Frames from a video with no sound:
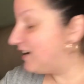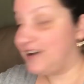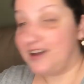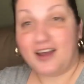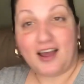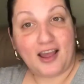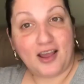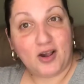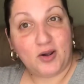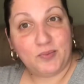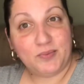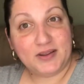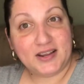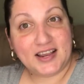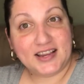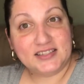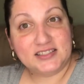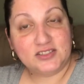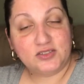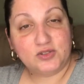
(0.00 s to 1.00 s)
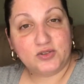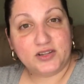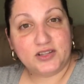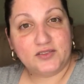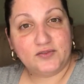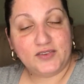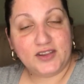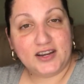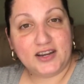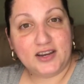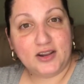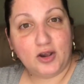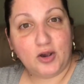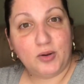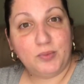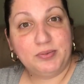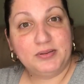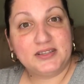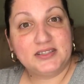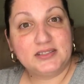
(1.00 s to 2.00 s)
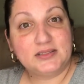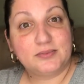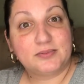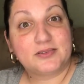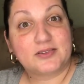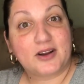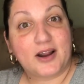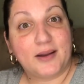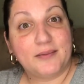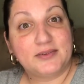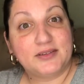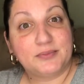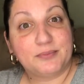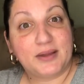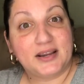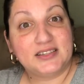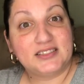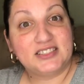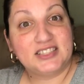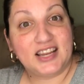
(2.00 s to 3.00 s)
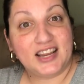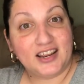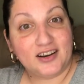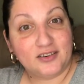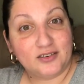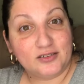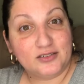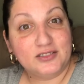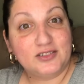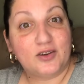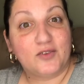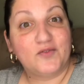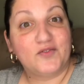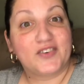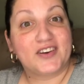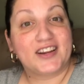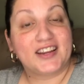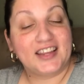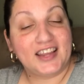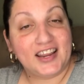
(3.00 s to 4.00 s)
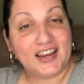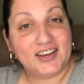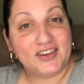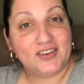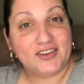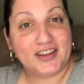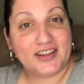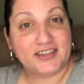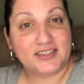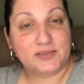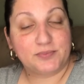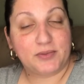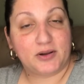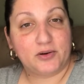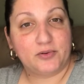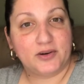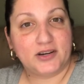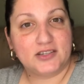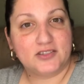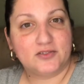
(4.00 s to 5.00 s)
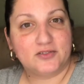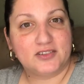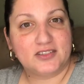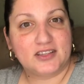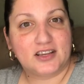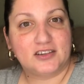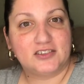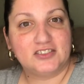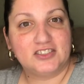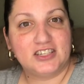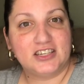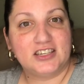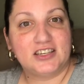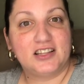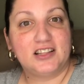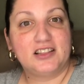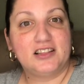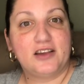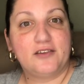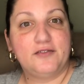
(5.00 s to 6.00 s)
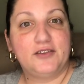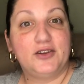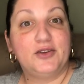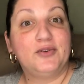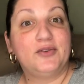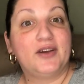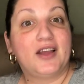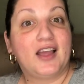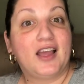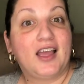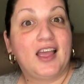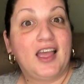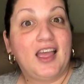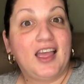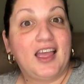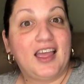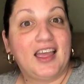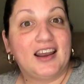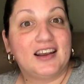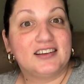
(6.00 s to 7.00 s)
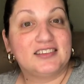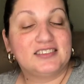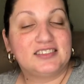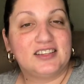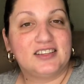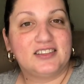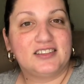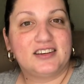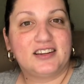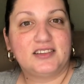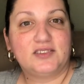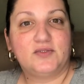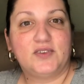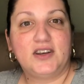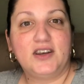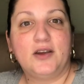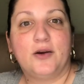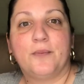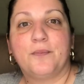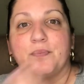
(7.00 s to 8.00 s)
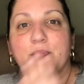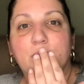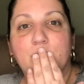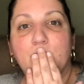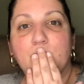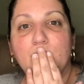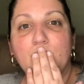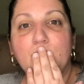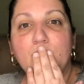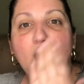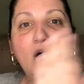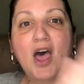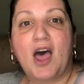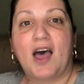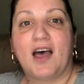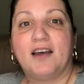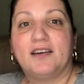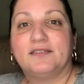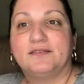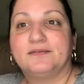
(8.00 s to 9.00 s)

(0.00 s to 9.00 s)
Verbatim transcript: I hope you guys enjoyed the video. Please subscribe to my channel. Don't forget, you can't spell Reginald without Gina. Love you. And I'll see you in the next video. Mwah.